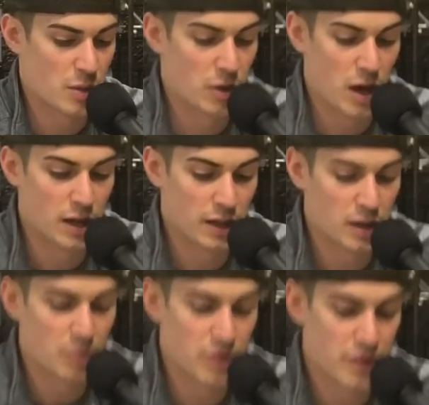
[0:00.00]
want to highlight a
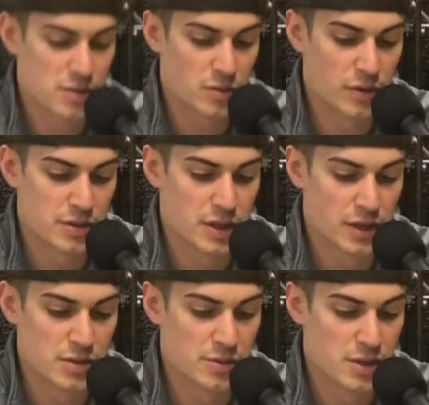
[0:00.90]
couple things to what you're saying,
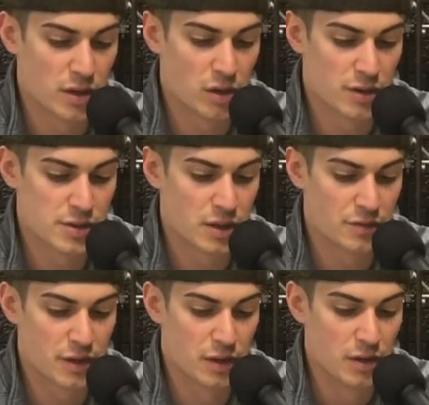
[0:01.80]
because you said a lot of stuff
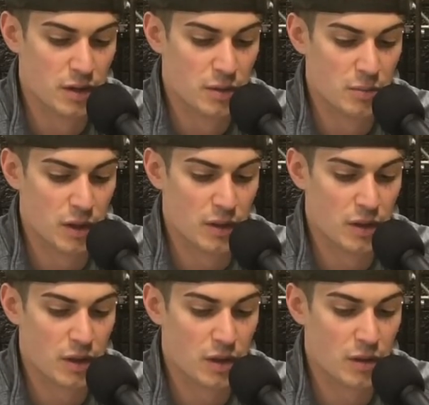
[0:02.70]
there. But
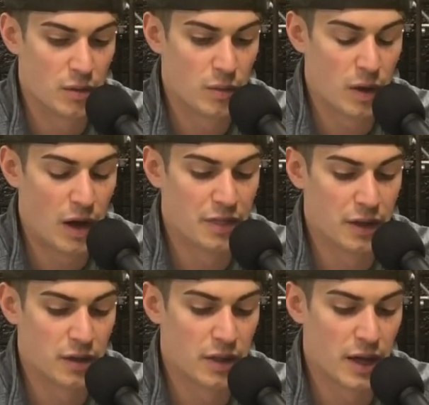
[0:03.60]
I
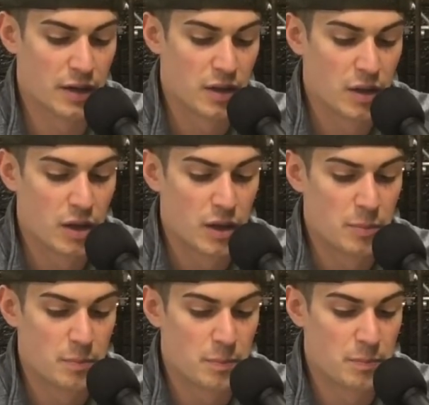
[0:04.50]
think that
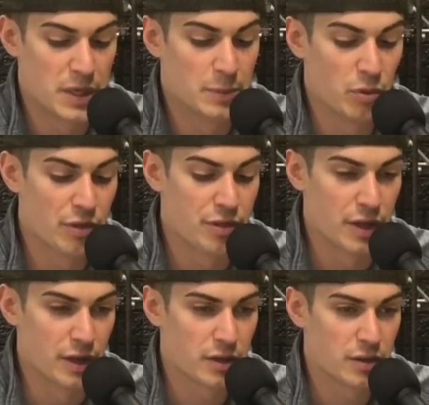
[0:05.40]
people
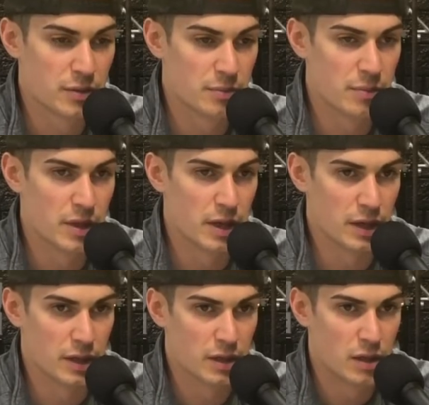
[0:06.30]
think,
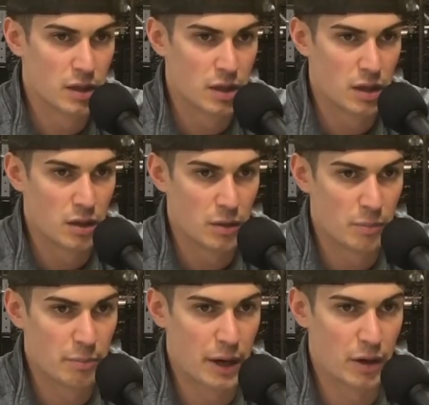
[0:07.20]
meaning
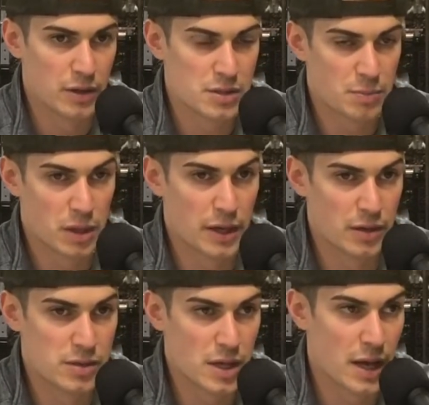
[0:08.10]
parents,
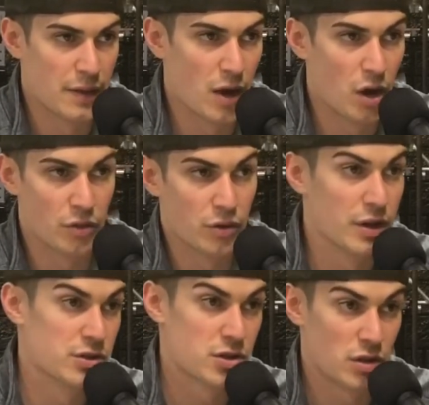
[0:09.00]
players, and other
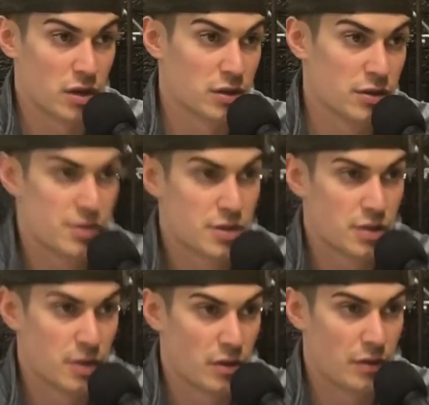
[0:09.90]
instructors
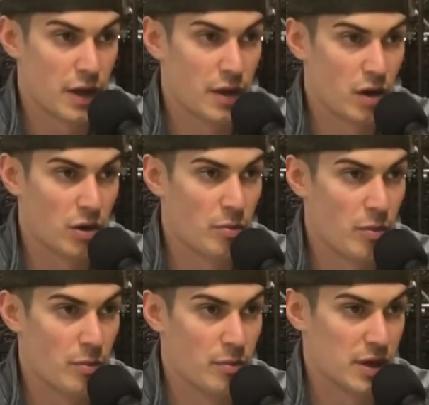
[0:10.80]
that aren't
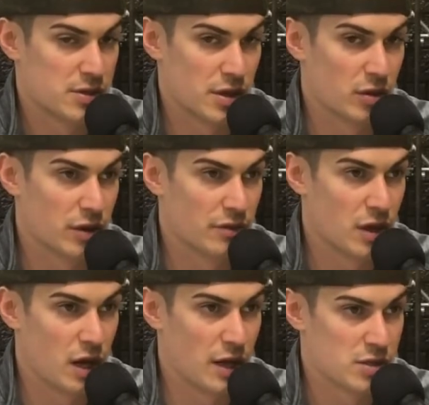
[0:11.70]
necessarily of the
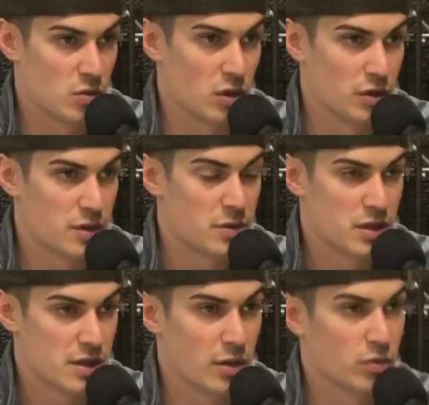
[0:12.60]
highest quality
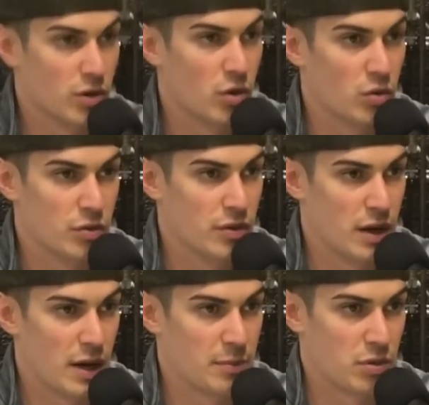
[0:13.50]
because they don't know
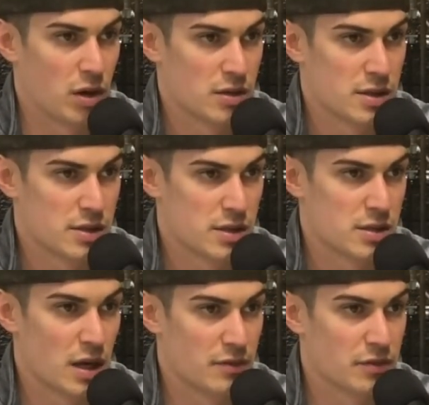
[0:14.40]
how to process this
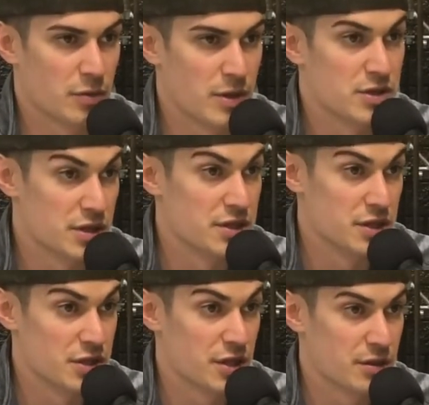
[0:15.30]
kind of information to
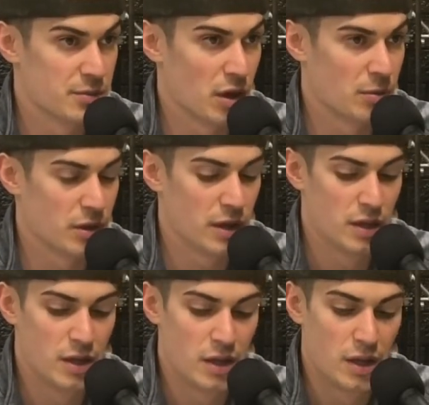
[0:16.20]
teach it properly,
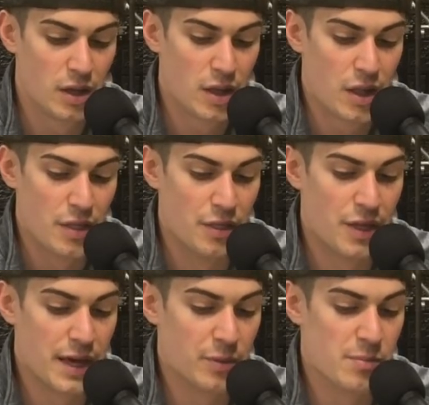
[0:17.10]

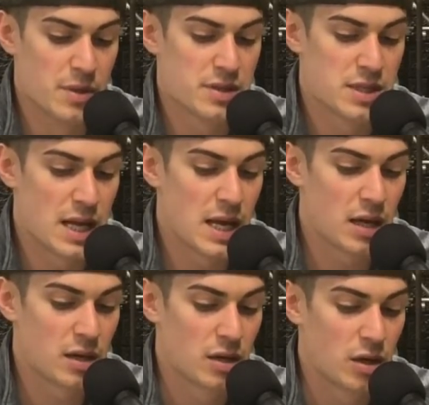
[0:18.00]
they
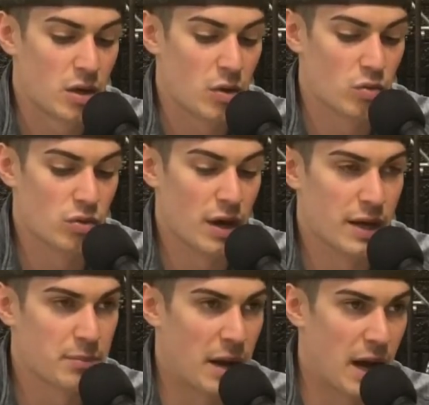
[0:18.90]
mistake
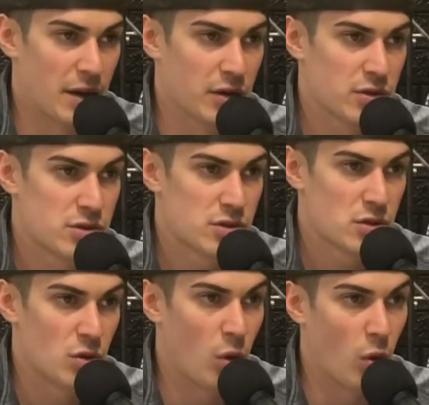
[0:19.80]
running patterns
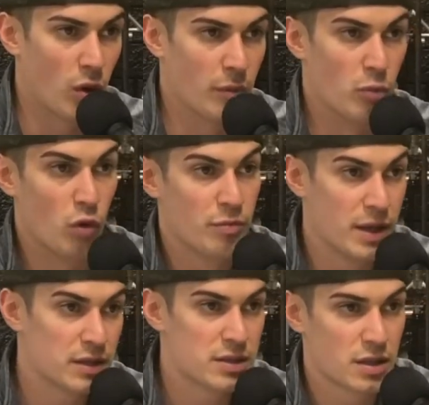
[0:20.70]
or
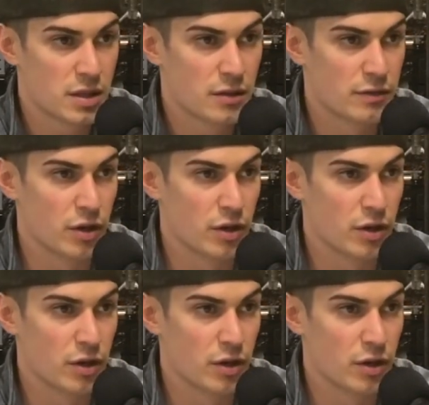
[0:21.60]
movement for